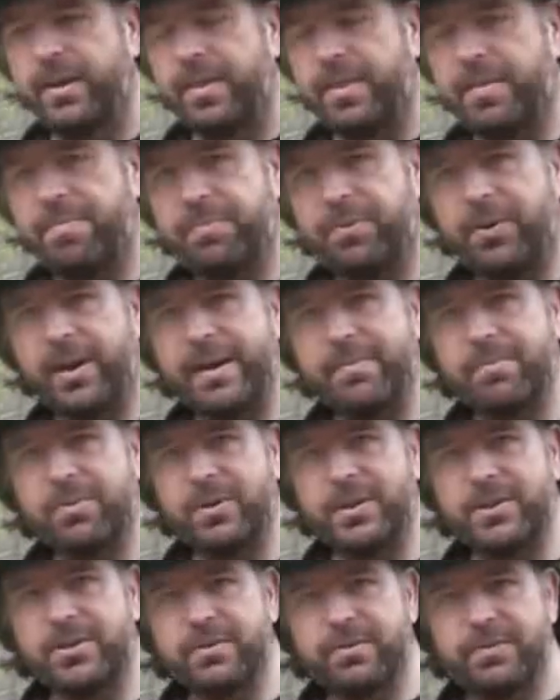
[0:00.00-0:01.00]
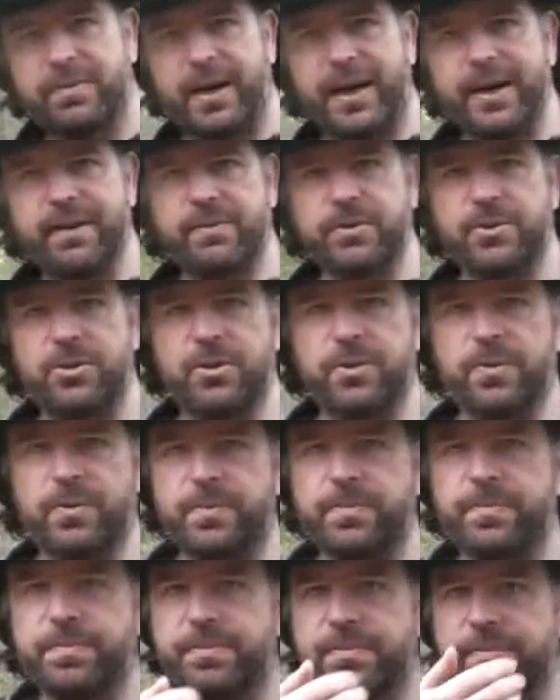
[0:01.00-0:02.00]
the primary survival
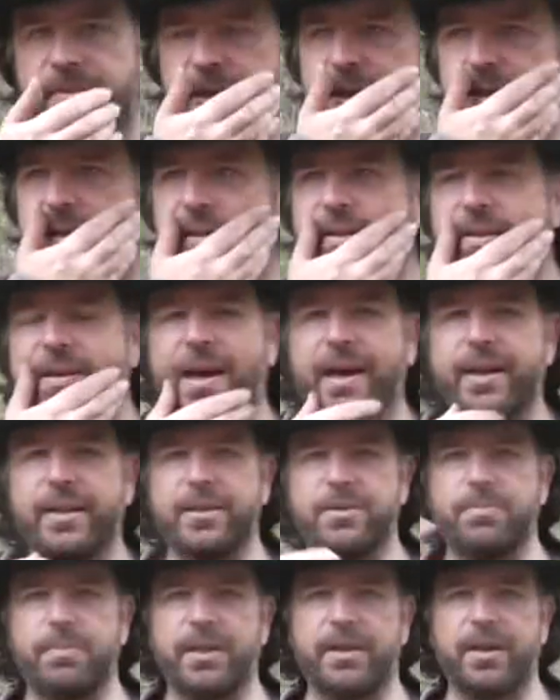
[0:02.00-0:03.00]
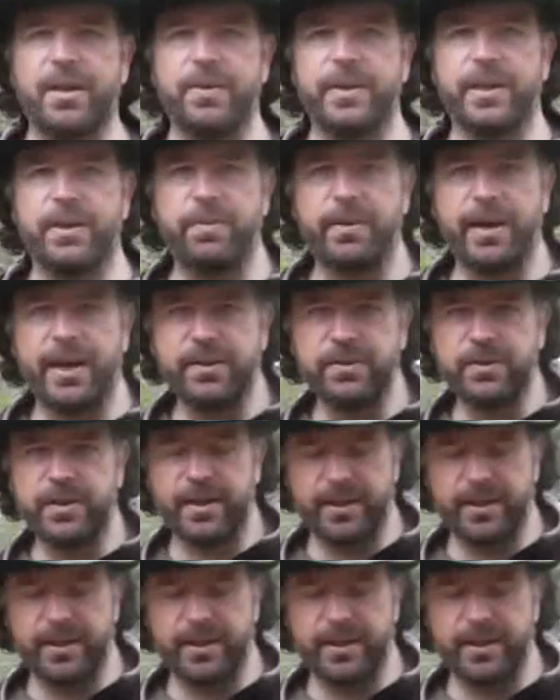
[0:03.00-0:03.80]
tool. It's a tag that's been going around,